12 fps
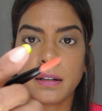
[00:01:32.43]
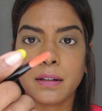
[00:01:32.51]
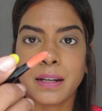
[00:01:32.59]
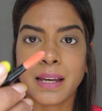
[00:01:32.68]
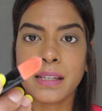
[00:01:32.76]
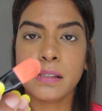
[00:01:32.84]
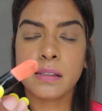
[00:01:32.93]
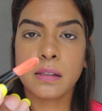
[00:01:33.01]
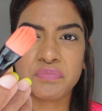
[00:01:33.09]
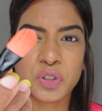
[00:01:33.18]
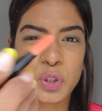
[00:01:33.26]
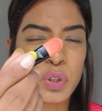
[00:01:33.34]
a nice,
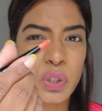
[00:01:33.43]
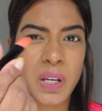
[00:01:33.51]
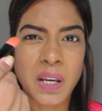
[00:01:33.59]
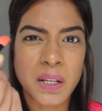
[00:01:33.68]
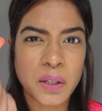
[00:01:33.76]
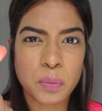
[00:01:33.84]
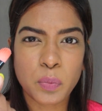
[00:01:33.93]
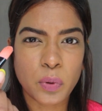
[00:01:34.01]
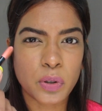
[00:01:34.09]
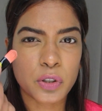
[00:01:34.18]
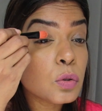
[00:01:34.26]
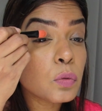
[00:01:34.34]
just any
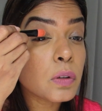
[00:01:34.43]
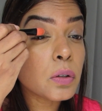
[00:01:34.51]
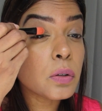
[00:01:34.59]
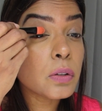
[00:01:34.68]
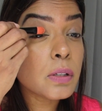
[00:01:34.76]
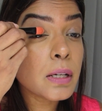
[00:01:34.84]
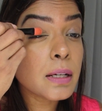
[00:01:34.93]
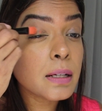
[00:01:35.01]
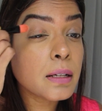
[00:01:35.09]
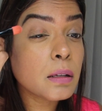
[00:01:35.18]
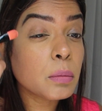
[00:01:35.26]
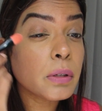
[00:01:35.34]
brush. So we're going to take a
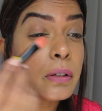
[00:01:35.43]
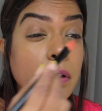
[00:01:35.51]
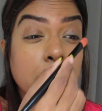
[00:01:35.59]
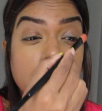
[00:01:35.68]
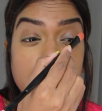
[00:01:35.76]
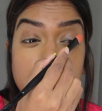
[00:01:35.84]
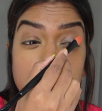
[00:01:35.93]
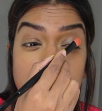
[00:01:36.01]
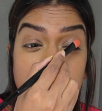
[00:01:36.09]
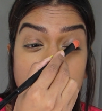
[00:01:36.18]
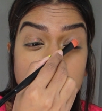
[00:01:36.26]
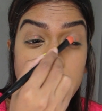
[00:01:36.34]
little bit here,
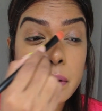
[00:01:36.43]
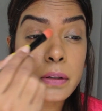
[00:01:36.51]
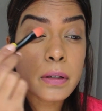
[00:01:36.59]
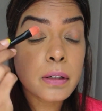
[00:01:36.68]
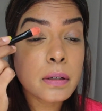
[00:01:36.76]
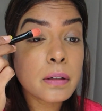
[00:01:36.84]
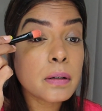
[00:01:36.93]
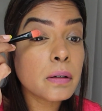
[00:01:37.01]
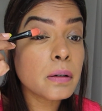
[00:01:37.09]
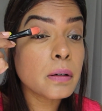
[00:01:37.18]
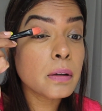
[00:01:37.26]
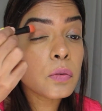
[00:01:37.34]
a little bit
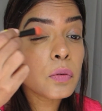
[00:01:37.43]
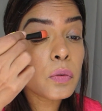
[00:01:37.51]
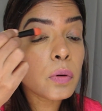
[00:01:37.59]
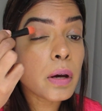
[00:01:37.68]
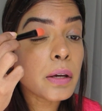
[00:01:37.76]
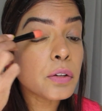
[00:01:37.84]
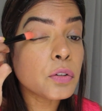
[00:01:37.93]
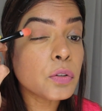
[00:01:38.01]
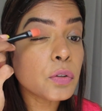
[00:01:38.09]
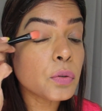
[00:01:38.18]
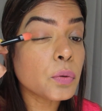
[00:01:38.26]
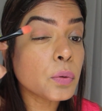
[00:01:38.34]
here. Try
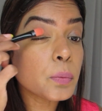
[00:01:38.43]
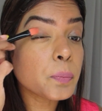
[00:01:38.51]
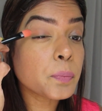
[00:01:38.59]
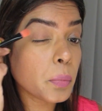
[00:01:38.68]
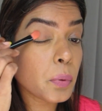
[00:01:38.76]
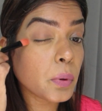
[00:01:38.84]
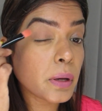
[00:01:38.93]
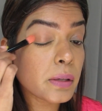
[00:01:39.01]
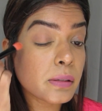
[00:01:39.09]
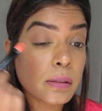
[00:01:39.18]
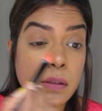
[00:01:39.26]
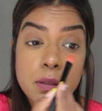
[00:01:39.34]
to
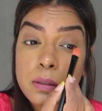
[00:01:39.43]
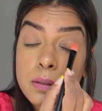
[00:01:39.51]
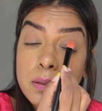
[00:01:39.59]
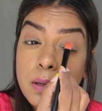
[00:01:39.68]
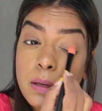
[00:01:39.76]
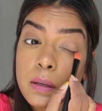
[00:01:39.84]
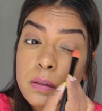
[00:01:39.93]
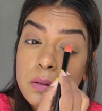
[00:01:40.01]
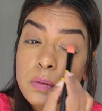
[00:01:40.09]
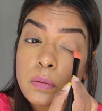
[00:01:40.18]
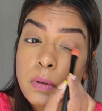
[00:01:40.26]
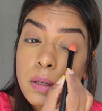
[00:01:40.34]
press it
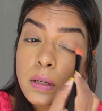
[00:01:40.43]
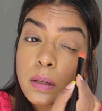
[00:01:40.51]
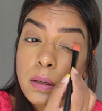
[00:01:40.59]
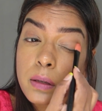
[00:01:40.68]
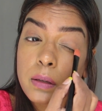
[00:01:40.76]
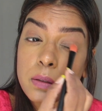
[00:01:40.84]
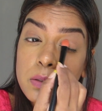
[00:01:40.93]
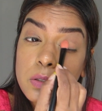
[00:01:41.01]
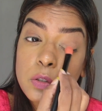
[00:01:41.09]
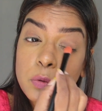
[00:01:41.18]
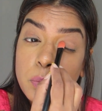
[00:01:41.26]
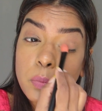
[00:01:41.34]
as well as
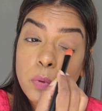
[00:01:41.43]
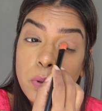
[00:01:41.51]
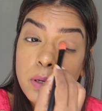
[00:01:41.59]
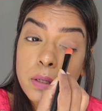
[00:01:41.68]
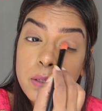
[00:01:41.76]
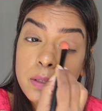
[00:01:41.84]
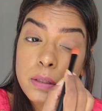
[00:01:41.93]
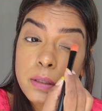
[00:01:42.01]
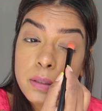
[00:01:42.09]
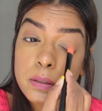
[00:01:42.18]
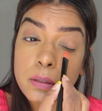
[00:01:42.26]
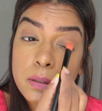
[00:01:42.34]
spread
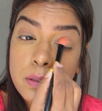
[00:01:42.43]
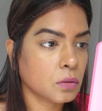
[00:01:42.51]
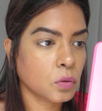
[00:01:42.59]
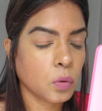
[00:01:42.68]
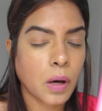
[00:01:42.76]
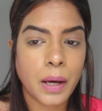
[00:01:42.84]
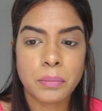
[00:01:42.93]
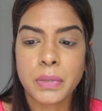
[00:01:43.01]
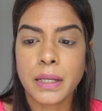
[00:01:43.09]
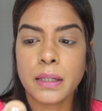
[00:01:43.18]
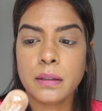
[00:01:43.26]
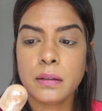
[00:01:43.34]
it. So I'm
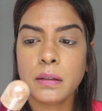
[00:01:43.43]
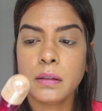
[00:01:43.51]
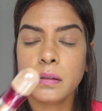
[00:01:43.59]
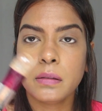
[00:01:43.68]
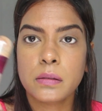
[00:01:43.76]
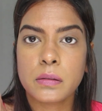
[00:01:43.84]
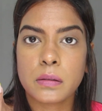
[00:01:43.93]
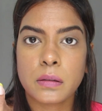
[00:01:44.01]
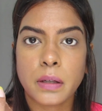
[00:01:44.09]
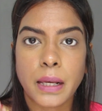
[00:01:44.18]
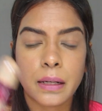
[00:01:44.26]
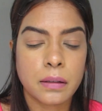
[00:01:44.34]
taking this
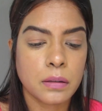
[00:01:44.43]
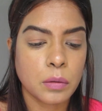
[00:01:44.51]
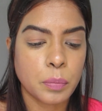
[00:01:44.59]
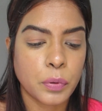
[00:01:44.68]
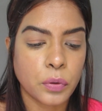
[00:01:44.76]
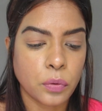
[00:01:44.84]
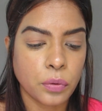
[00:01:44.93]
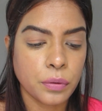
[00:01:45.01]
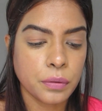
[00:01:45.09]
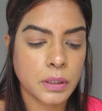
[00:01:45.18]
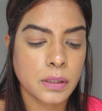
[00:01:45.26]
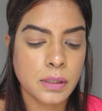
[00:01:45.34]
LA Girl
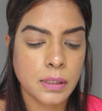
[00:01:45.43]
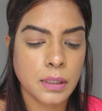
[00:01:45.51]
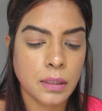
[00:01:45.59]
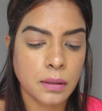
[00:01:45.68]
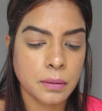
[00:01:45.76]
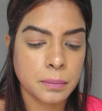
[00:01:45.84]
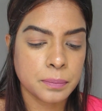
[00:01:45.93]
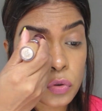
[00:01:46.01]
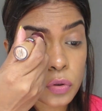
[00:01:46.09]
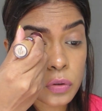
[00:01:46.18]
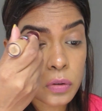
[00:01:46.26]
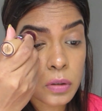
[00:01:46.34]
Pro concealer,
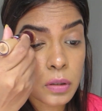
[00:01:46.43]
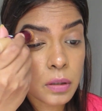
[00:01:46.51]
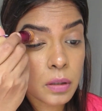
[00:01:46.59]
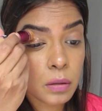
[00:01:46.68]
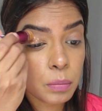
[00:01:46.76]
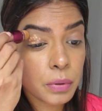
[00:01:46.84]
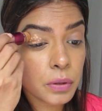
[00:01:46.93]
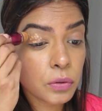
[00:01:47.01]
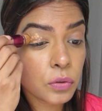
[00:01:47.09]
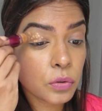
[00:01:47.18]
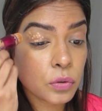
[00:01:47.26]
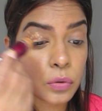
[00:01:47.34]
just a little
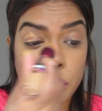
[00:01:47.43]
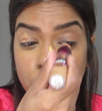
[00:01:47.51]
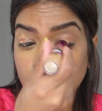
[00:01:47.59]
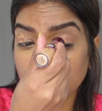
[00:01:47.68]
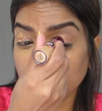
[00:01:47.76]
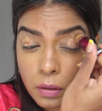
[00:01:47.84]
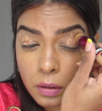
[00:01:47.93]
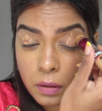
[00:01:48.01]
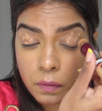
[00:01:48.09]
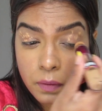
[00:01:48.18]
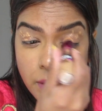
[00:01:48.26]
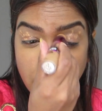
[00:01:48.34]
bit to
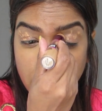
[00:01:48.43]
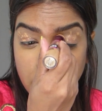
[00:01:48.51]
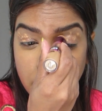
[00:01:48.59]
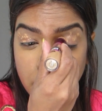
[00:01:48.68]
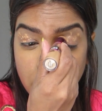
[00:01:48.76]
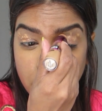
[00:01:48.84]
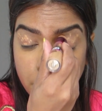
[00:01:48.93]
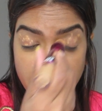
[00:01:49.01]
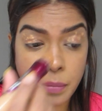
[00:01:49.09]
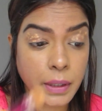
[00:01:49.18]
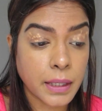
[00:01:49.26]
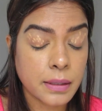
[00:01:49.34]
give that little
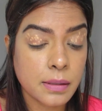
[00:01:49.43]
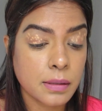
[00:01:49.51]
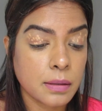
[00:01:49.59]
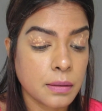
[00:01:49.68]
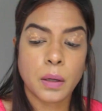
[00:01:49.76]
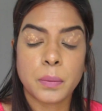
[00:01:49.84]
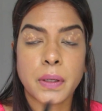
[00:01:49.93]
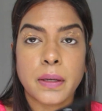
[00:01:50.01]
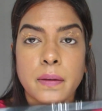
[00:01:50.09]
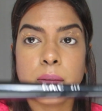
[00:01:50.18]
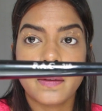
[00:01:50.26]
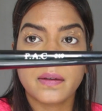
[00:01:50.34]
base. I'm
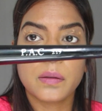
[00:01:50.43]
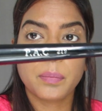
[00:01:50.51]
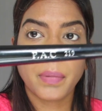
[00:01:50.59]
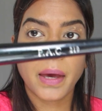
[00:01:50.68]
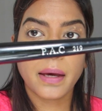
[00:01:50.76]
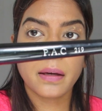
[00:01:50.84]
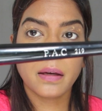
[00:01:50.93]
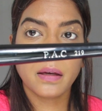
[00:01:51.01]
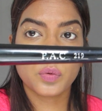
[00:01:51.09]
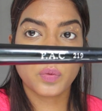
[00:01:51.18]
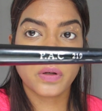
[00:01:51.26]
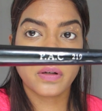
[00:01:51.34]
taking this
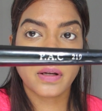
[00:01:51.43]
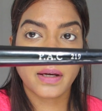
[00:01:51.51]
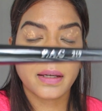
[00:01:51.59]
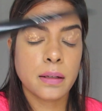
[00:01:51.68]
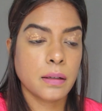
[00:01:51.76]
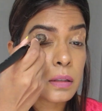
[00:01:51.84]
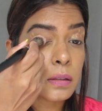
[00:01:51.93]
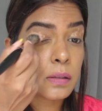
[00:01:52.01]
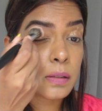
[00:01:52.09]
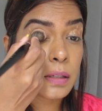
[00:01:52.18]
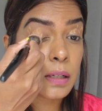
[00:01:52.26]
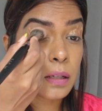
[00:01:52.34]
PAC 19
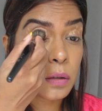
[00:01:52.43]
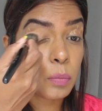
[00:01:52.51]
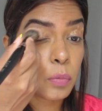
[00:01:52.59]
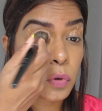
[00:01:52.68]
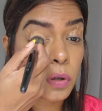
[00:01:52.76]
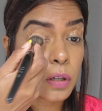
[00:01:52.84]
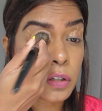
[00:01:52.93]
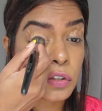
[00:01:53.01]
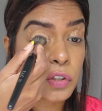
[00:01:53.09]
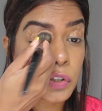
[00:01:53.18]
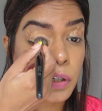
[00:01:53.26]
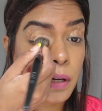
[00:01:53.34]
concealer
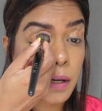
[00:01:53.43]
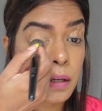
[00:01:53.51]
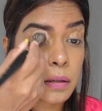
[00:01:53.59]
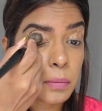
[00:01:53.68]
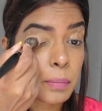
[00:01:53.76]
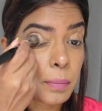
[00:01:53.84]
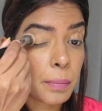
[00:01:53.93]
brush and